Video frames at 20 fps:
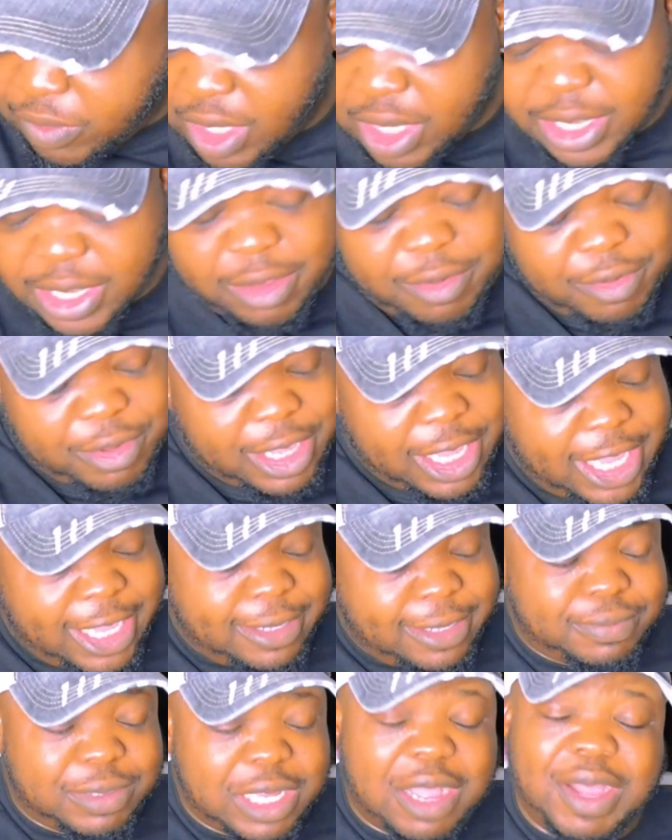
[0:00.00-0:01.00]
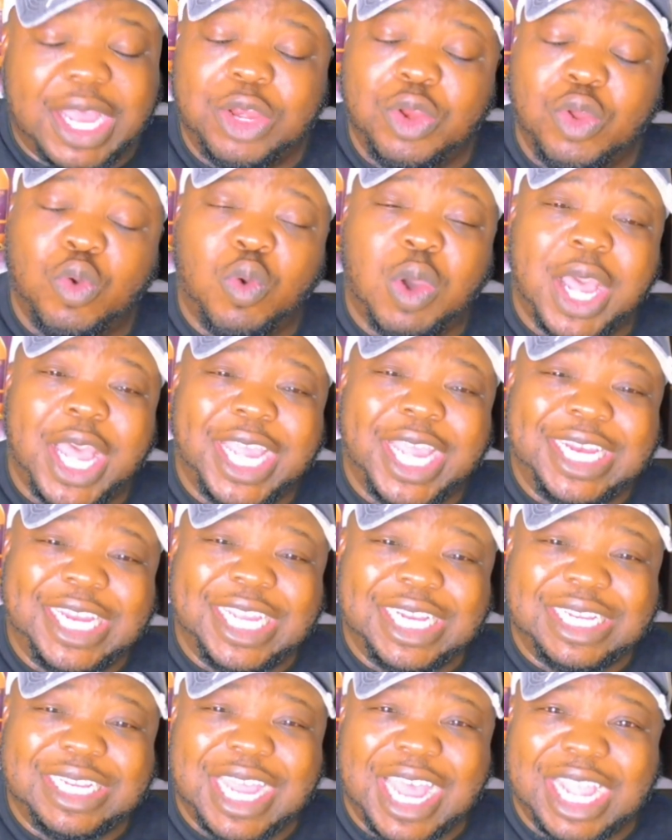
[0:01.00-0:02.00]
okay, now I know why I
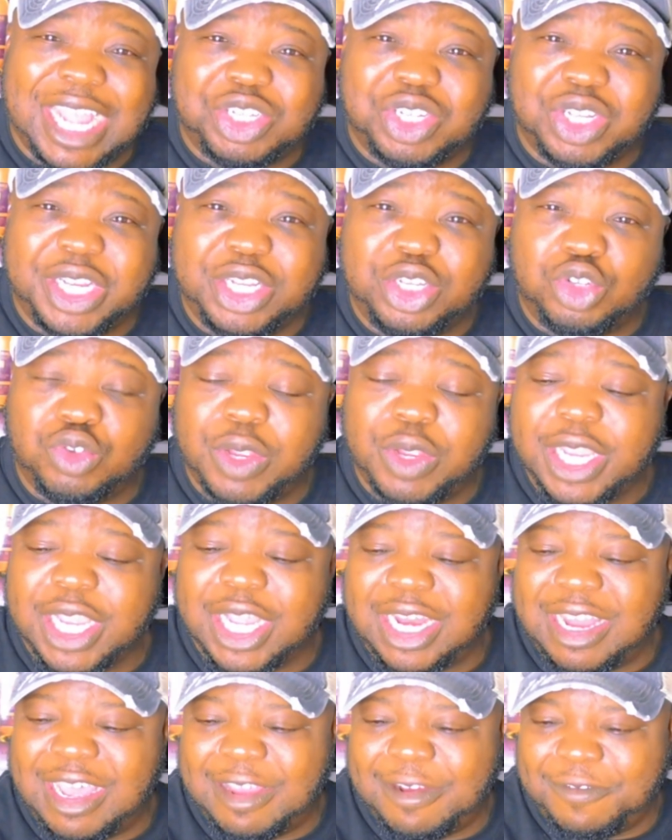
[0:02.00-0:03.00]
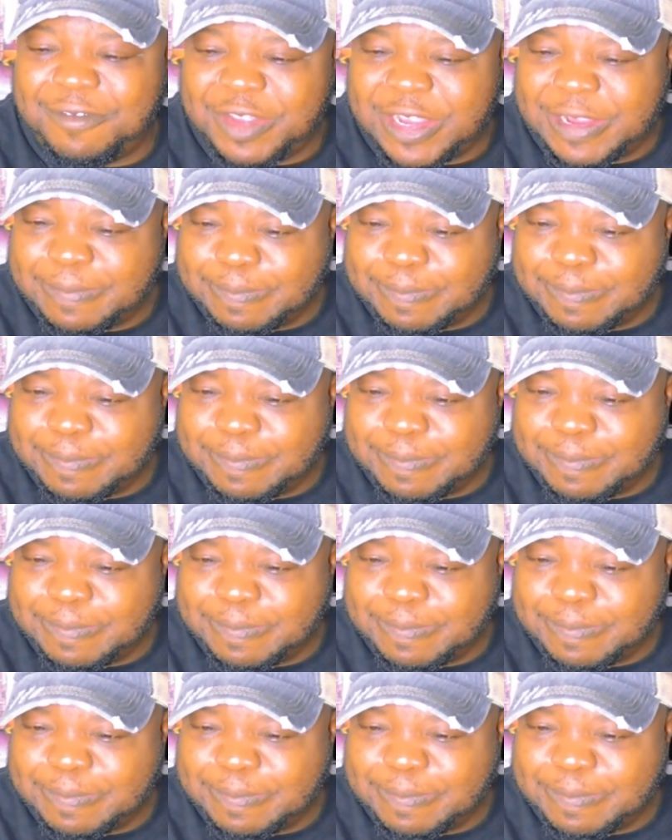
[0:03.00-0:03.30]
didn't actually drink a lot of it.